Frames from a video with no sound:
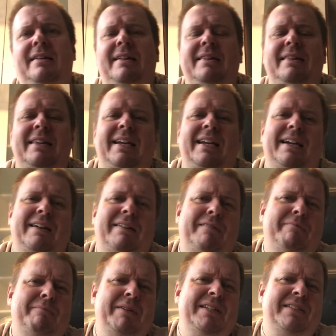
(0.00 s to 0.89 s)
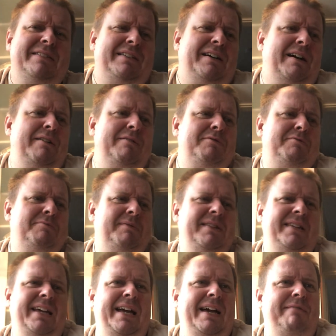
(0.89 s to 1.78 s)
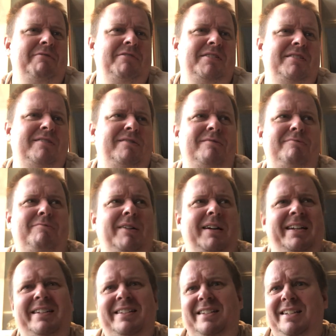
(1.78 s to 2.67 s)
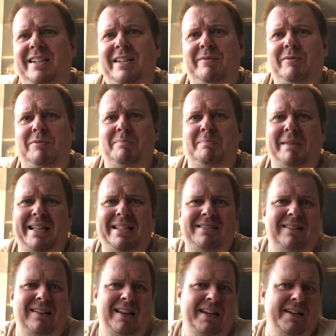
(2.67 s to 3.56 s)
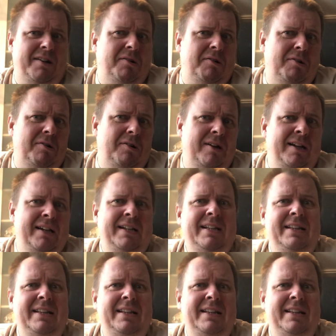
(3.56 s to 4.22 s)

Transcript: and there have been times when they haven't really done even metal at all.